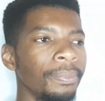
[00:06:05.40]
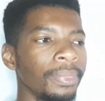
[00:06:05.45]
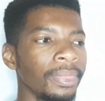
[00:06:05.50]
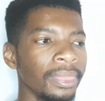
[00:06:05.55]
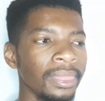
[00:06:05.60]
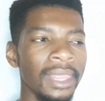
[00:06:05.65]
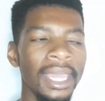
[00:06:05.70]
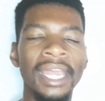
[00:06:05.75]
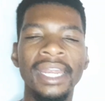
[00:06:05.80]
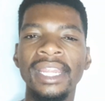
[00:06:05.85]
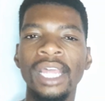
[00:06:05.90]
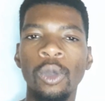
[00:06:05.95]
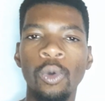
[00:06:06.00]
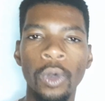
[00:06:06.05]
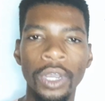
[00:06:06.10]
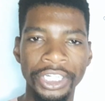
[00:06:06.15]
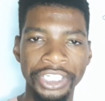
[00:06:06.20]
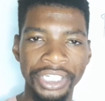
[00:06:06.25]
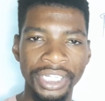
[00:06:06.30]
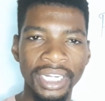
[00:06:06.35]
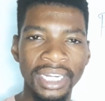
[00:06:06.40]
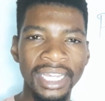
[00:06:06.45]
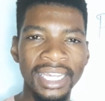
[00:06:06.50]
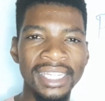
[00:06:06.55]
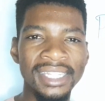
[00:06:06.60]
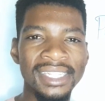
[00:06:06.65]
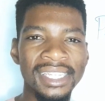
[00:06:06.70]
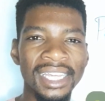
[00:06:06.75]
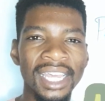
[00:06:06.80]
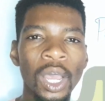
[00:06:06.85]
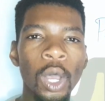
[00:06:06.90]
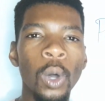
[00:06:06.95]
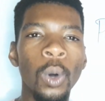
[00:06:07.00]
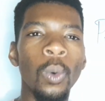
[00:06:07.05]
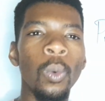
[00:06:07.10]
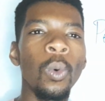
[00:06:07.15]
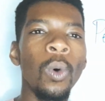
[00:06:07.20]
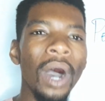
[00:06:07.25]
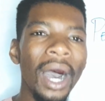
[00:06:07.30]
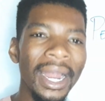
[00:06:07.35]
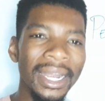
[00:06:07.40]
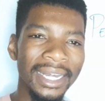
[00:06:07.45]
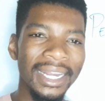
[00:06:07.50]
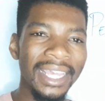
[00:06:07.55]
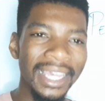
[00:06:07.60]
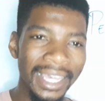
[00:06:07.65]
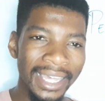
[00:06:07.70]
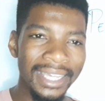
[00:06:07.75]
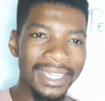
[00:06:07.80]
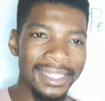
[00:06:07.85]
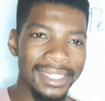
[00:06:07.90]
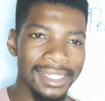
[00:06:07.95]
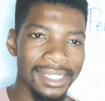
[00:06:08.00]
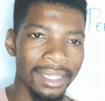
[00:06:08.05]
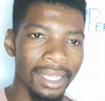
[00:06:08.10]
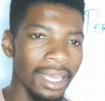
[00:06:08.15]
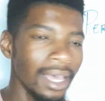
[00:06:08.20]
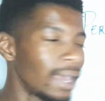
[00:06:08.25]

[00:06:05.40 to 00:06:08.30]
Then the question is, what is